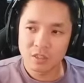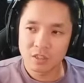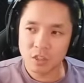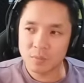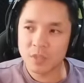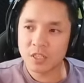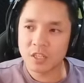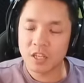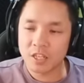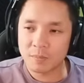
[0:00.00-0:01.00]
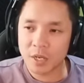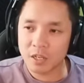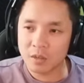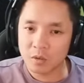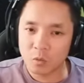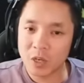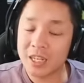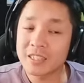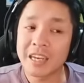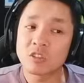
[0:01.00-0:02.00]
Top 16 has made it. We are
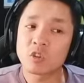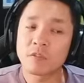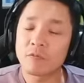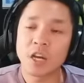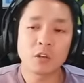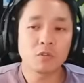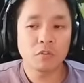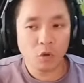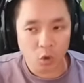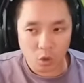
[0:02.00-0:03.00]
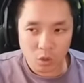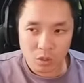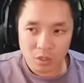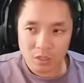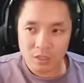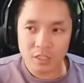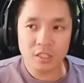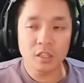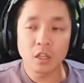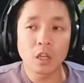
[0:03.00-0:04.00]
down to the final four. This
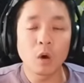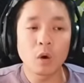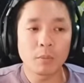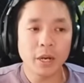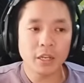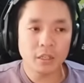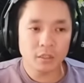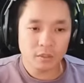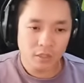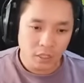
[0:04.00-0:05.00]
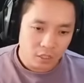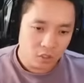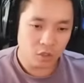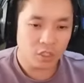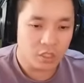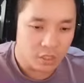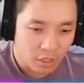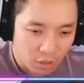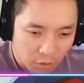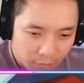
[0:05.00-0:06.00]
is the lower bracket. So this is the
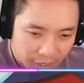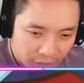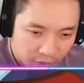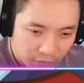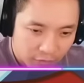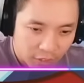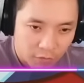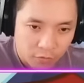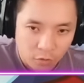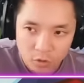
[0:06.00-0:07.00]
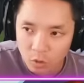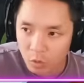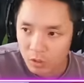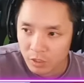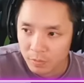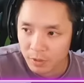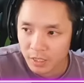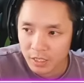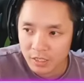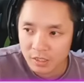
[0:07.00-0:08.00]
lower bracket of the final four. So one of these
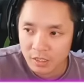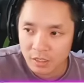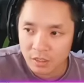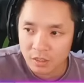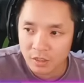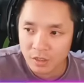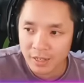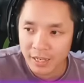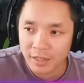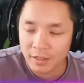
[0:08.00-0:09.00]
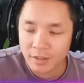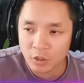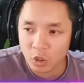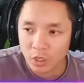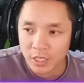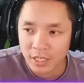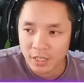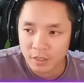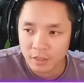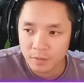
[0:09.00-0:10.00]
players is going to end their journey here.